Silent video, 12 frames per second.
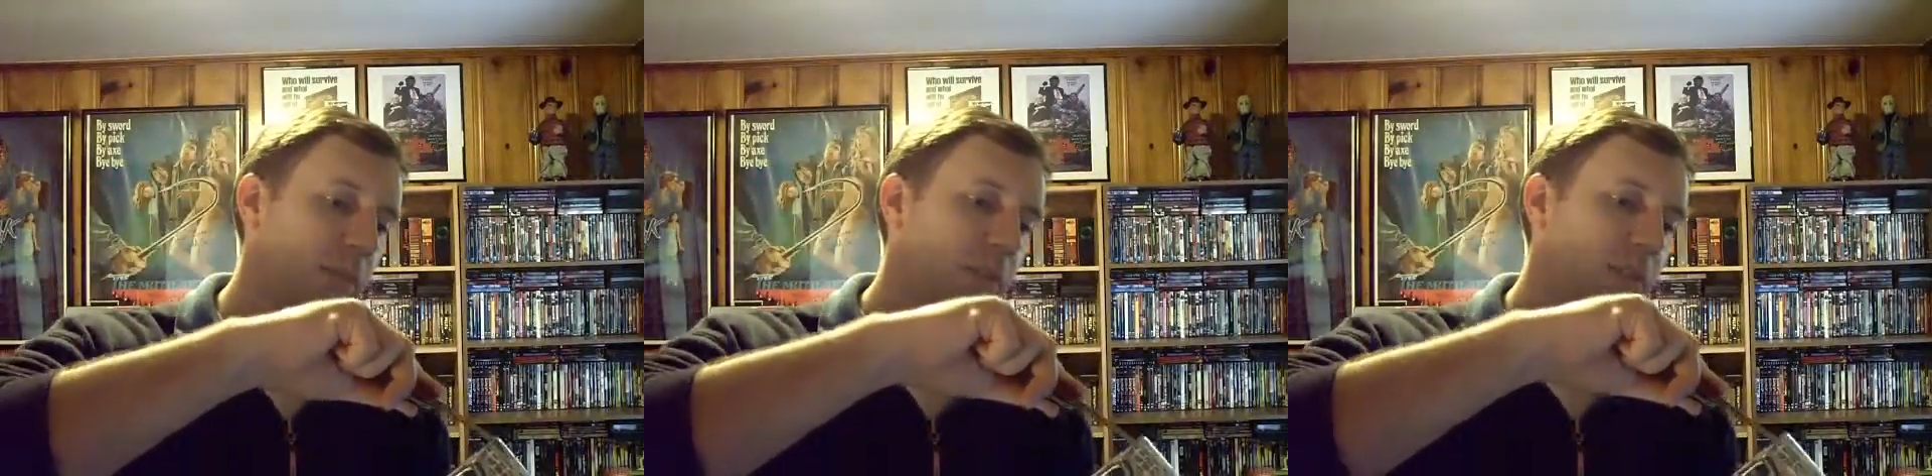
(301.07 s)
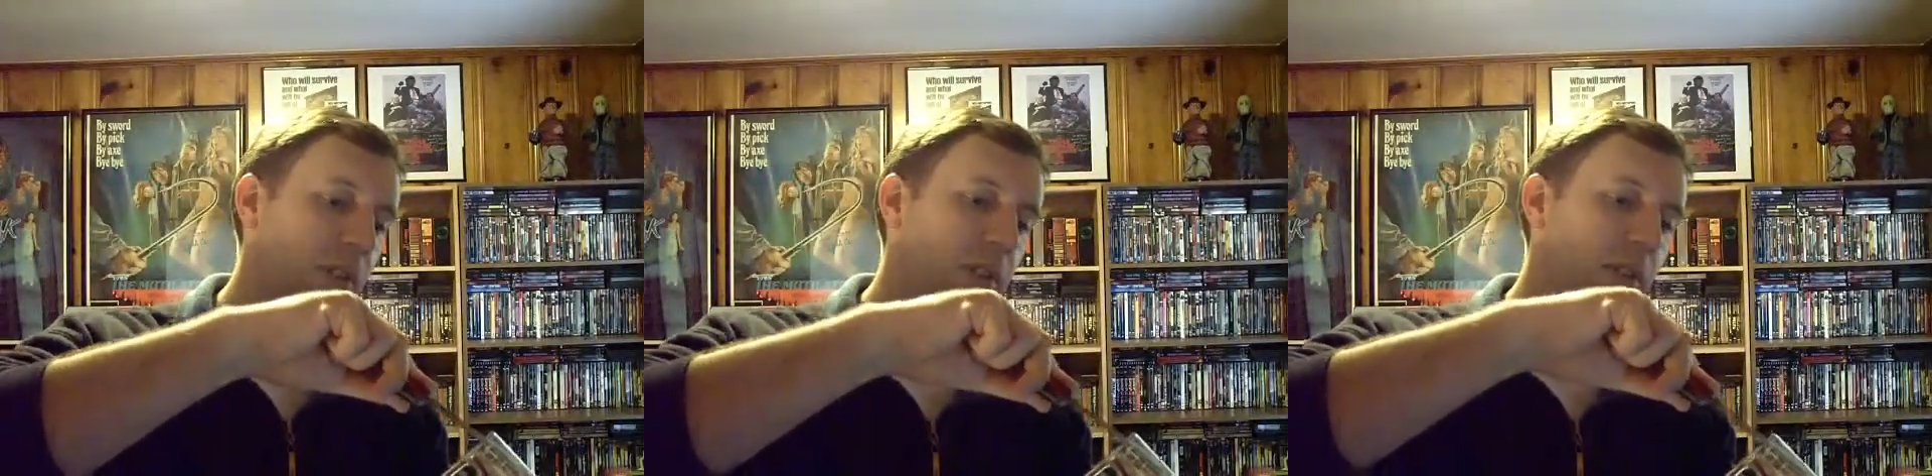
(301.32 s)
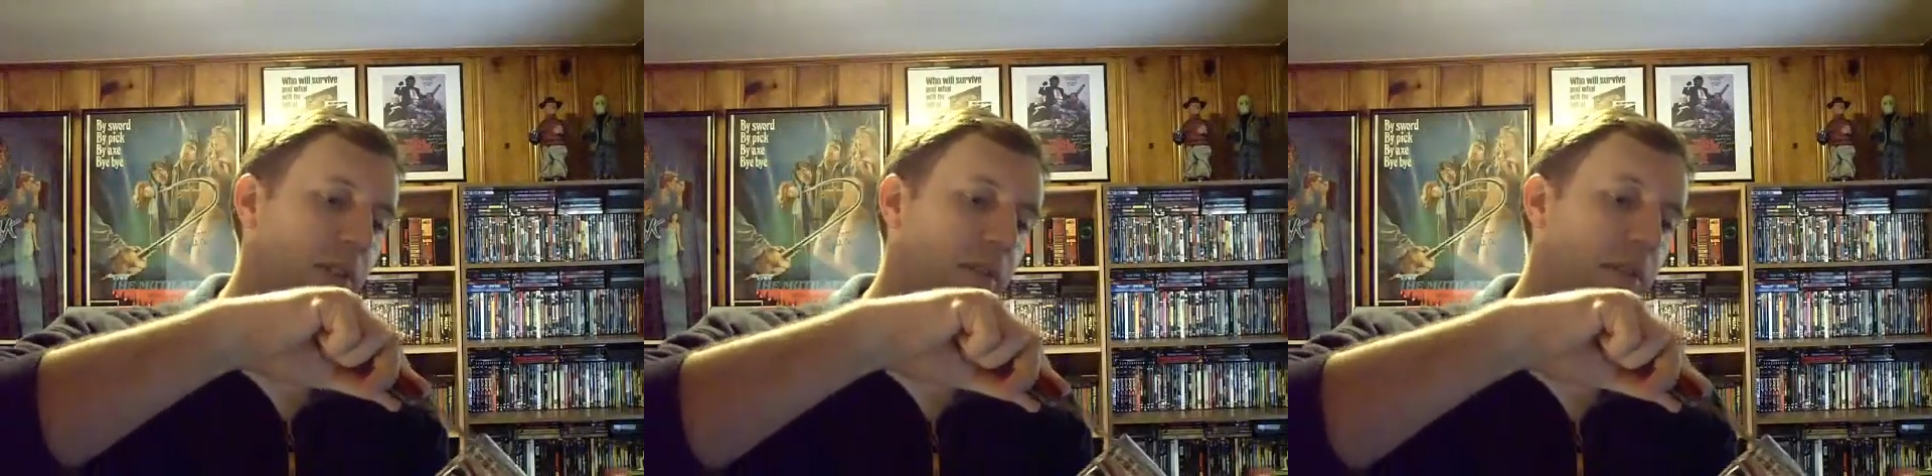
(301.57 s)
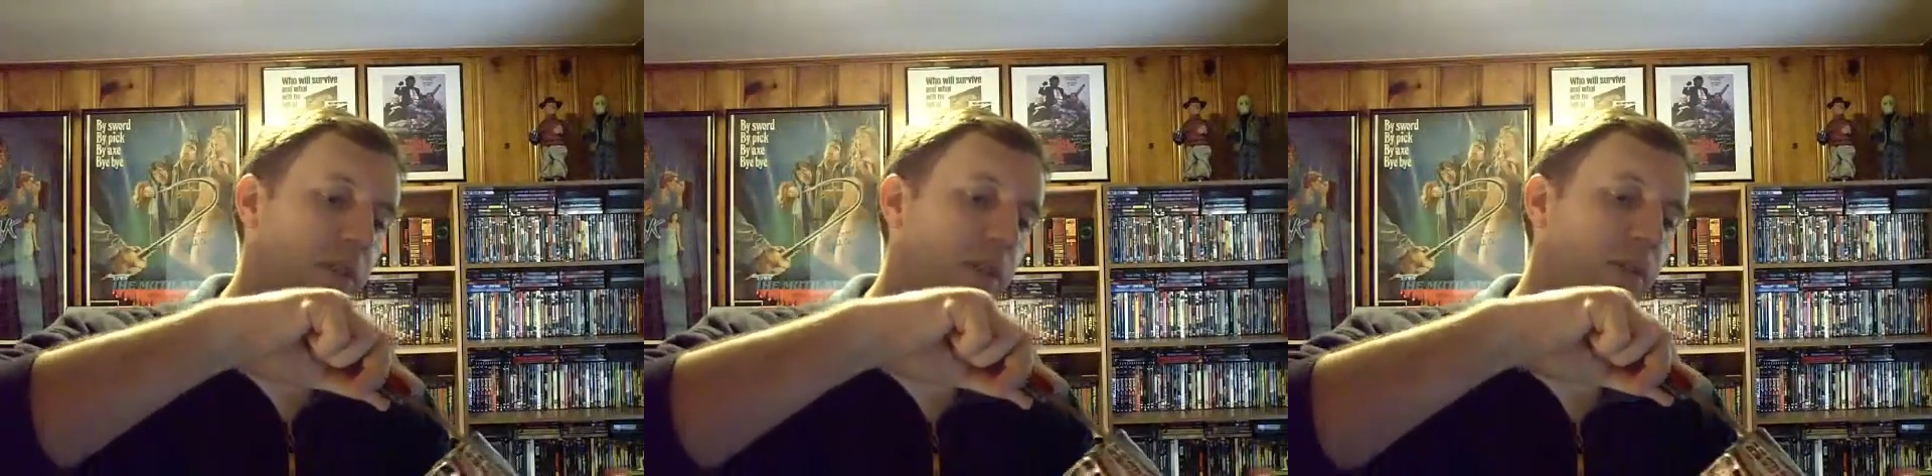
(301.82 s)
Let me see.
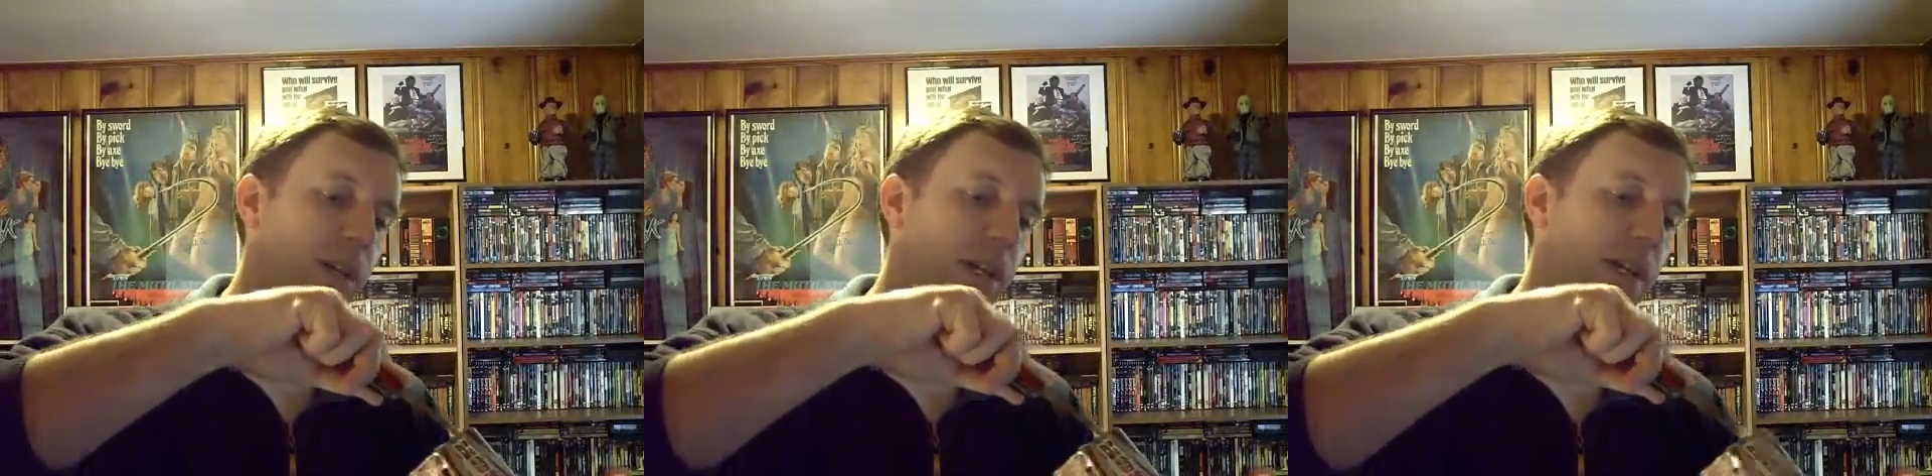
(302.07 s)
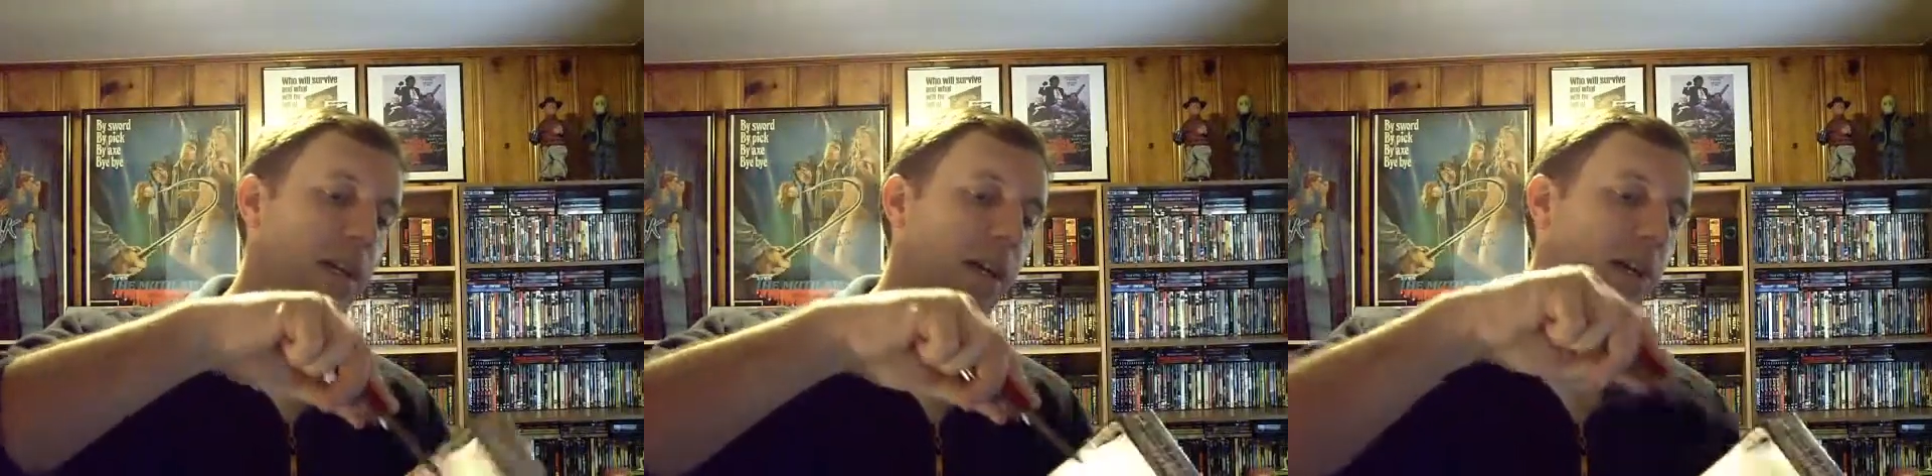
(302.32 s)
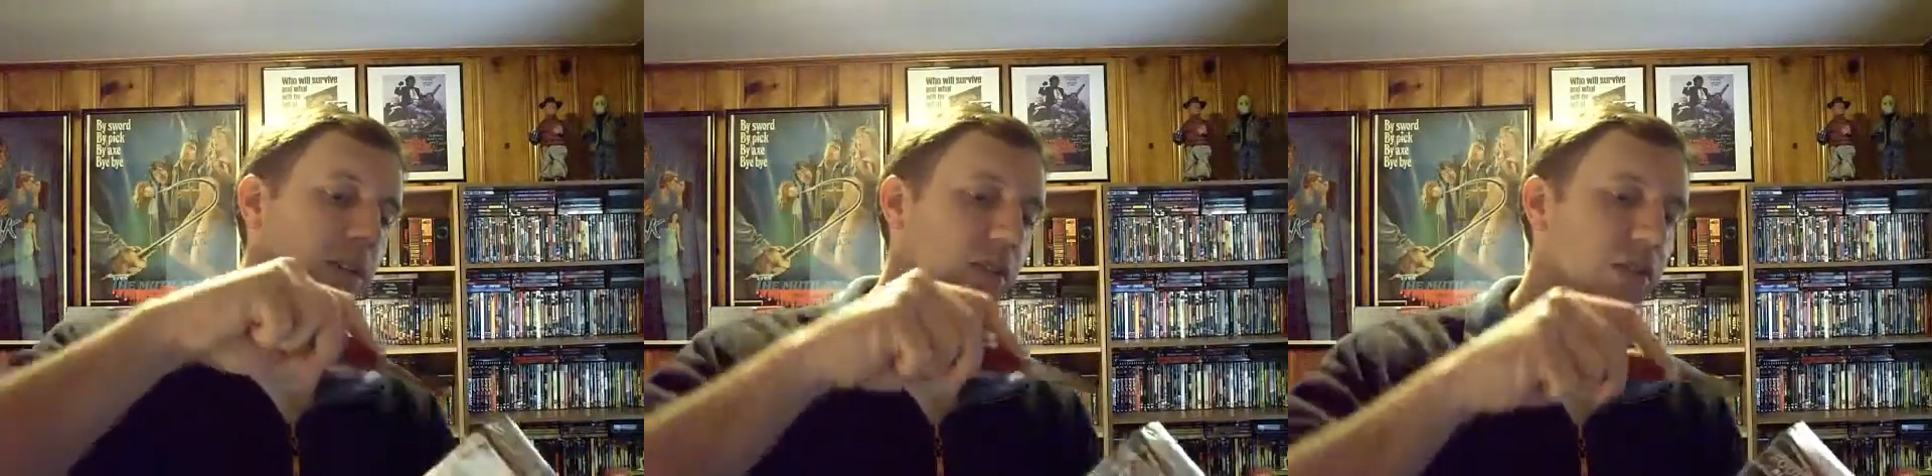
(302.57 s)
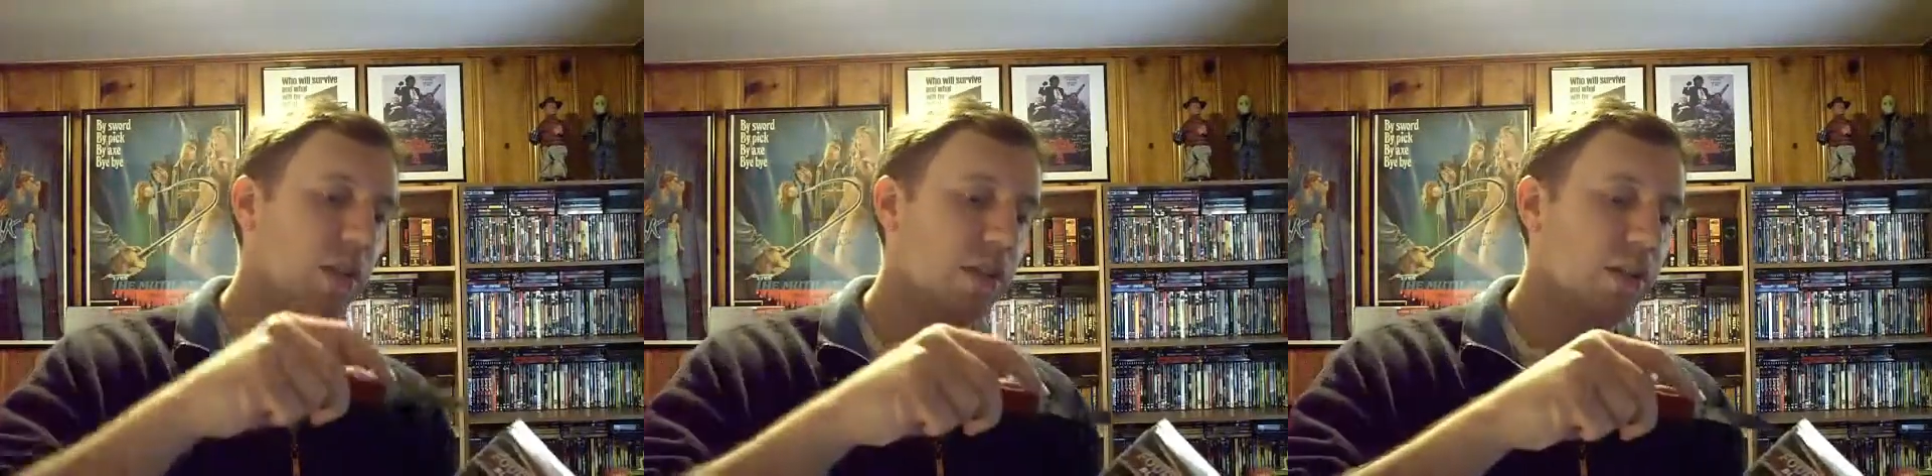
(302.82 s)
Let me see if I can
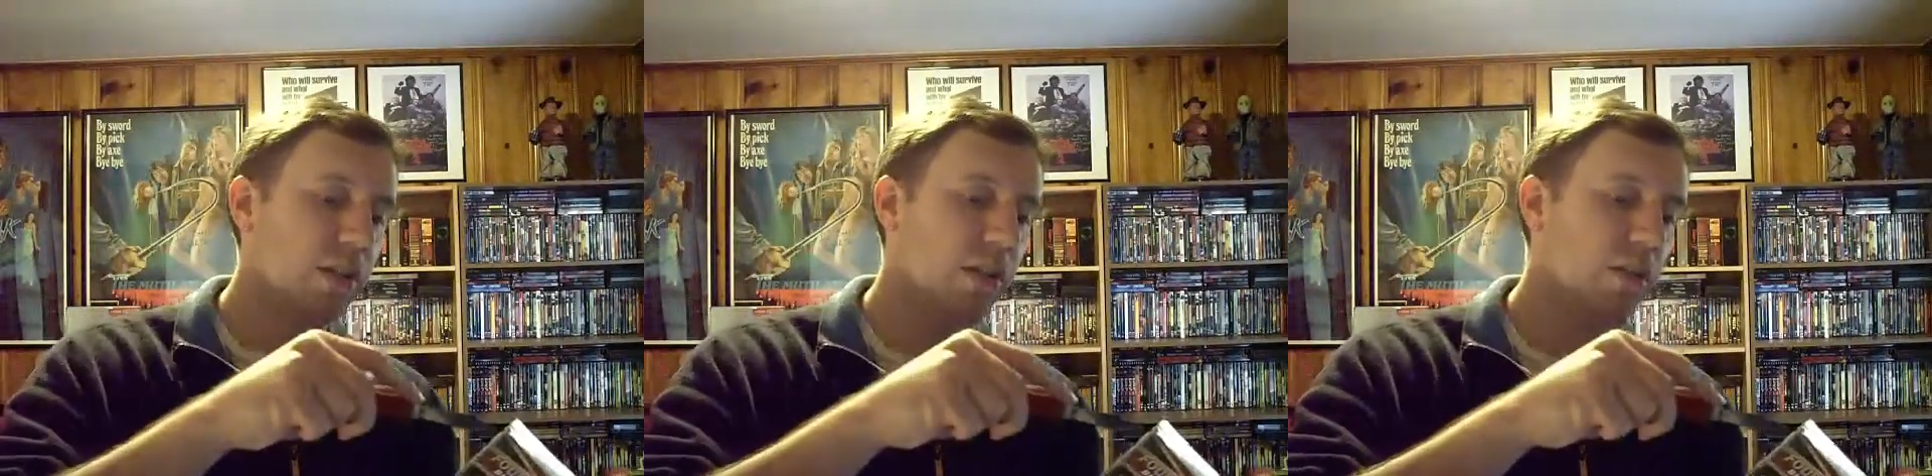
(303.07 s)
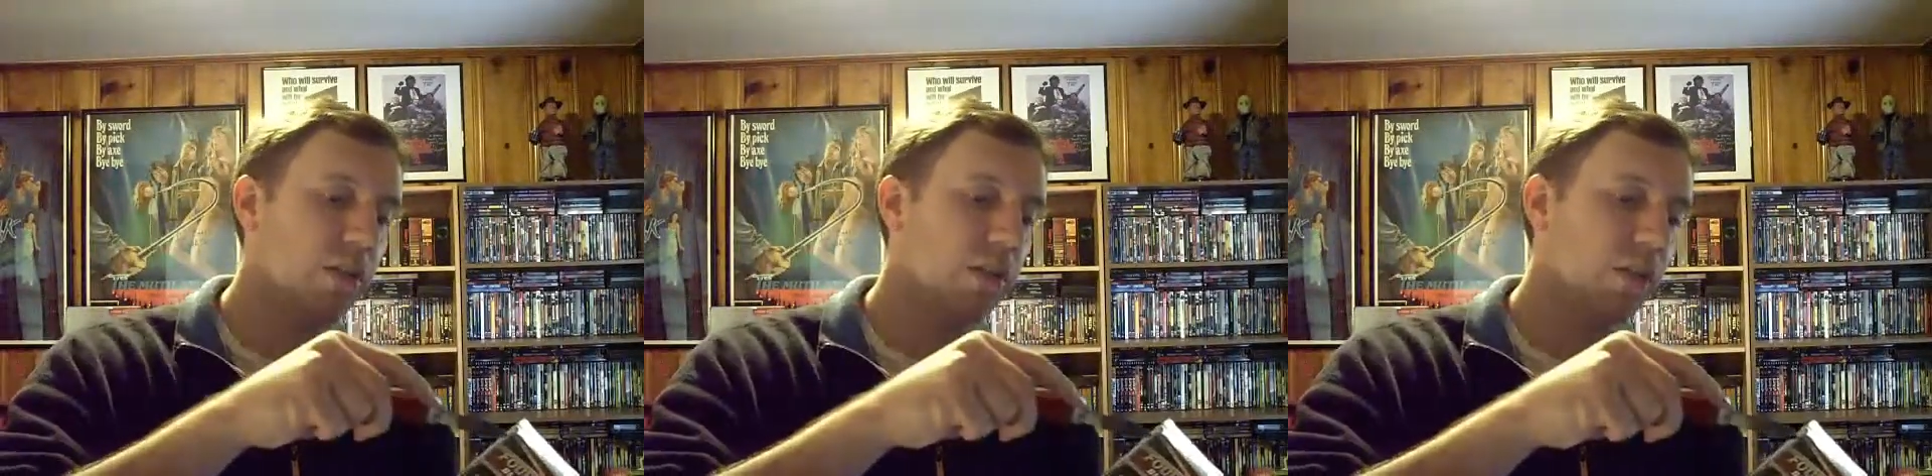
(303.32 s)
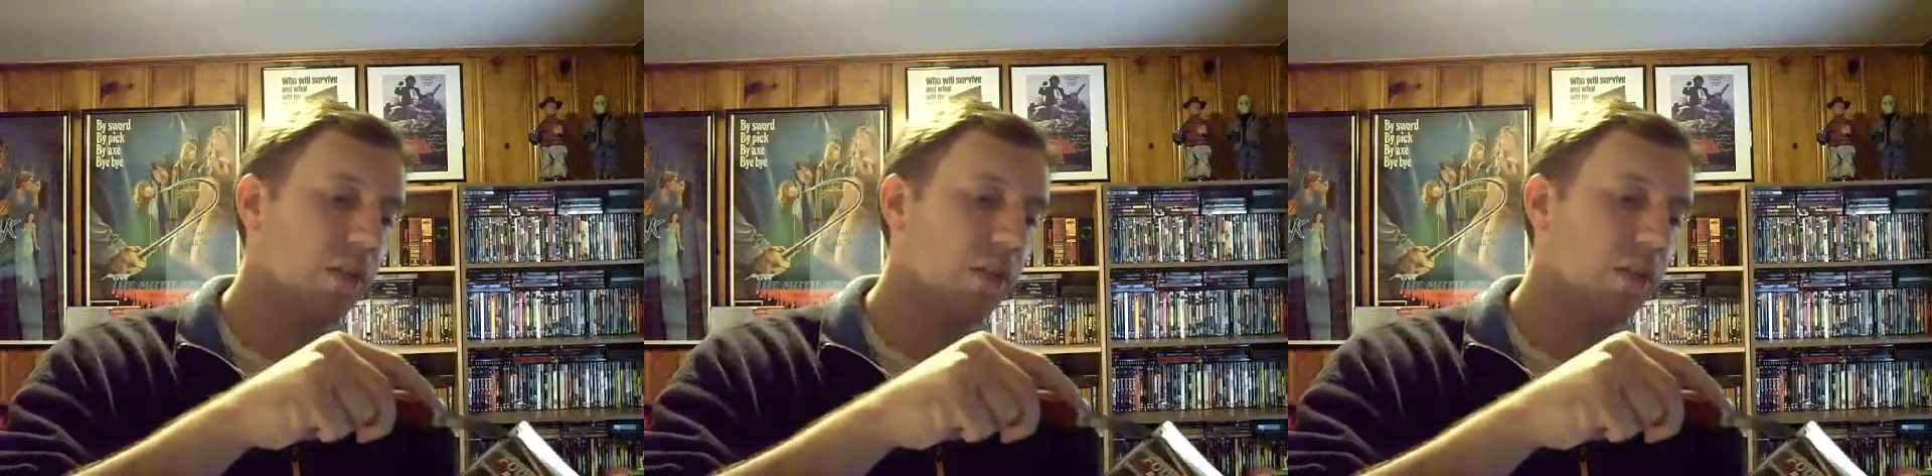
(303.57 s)
concentrate and do this